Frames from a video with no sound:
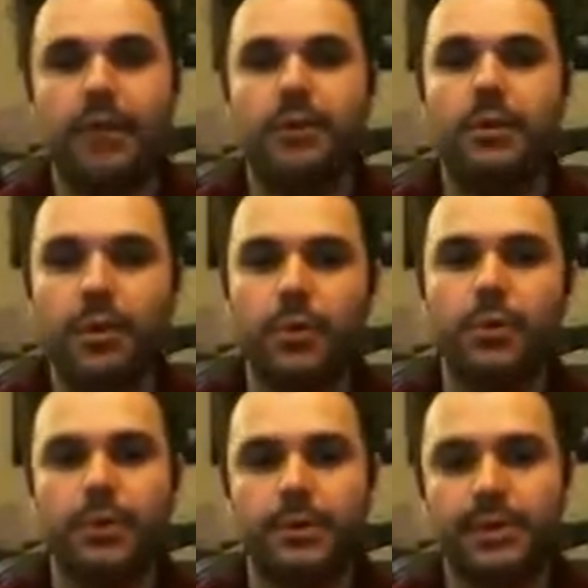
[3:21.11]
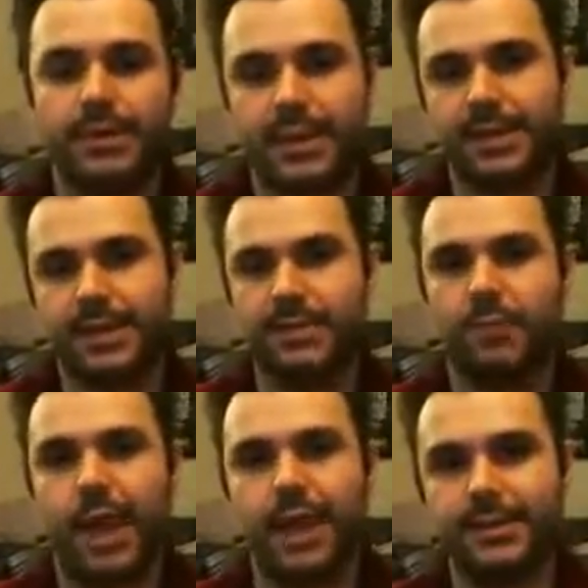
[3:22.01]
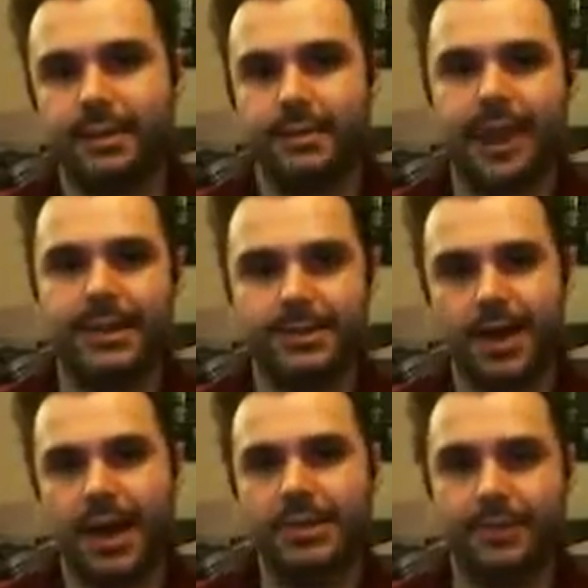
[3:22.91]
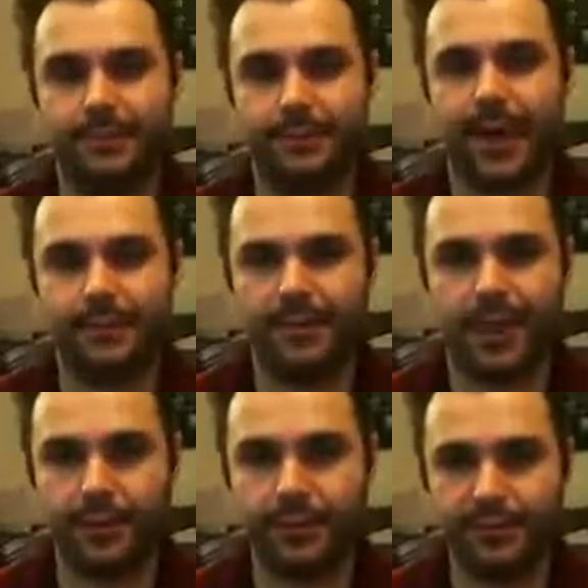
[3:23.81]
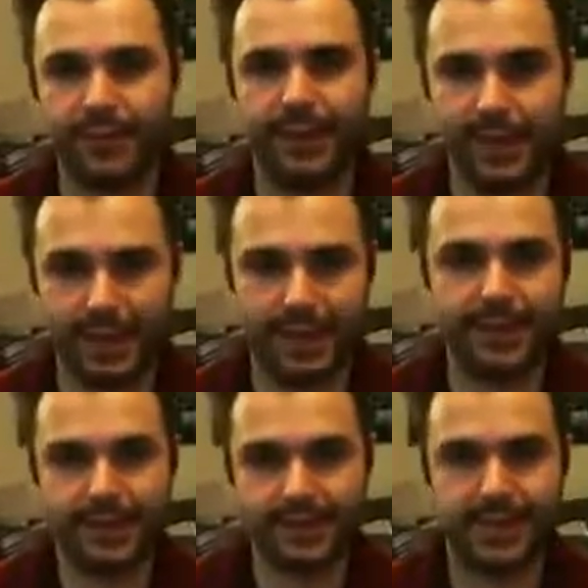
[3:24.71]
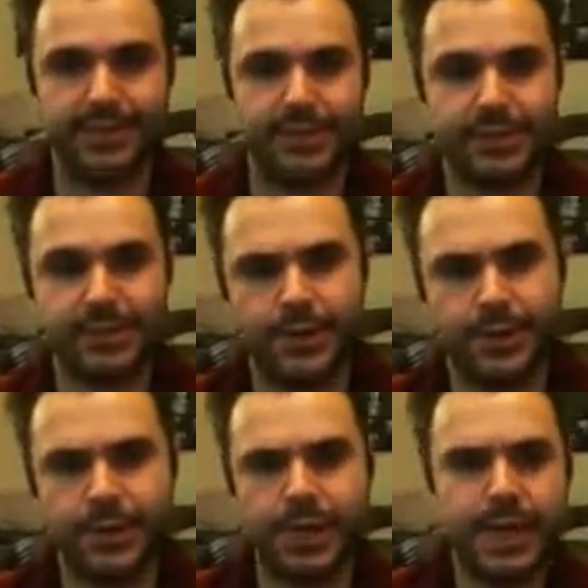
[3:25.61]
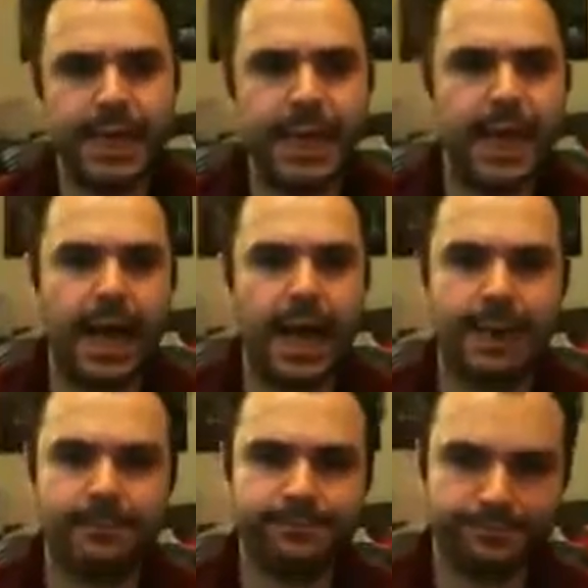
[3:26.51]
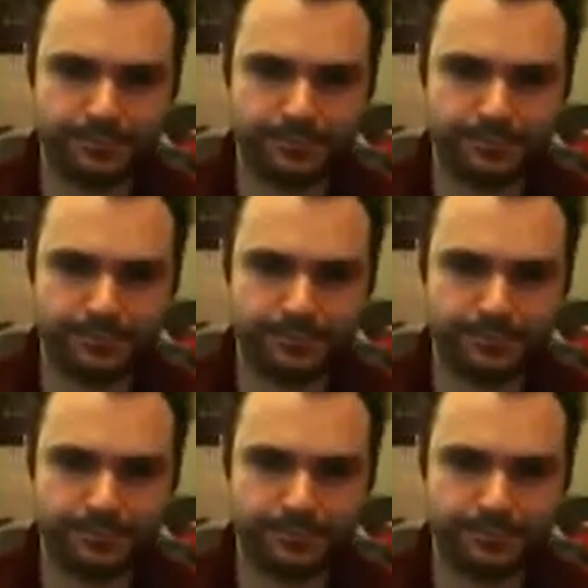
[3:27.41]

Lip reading: We will discuss ways to maximize value of fleet in a Deathstar very soon. When